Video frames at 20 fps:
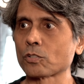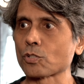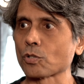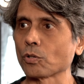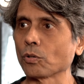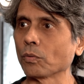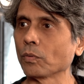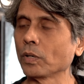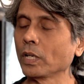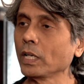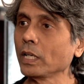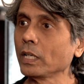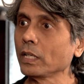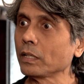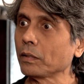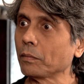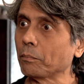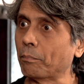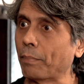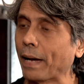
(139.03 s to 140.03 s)
So
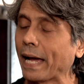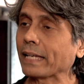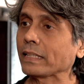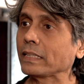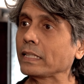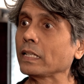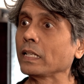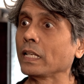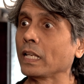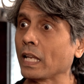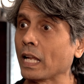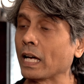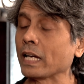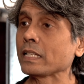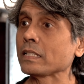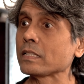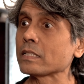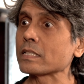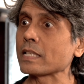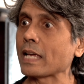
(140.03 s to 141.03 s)
back then,
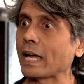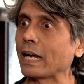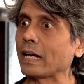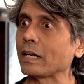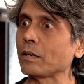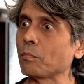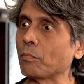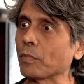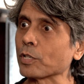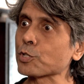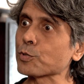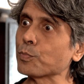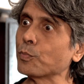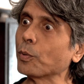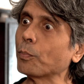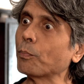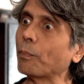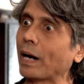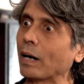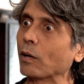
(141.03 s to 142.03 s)
lines had much
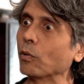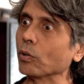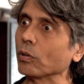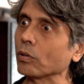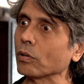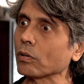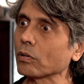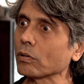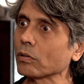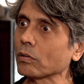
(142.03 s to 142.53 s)
more power.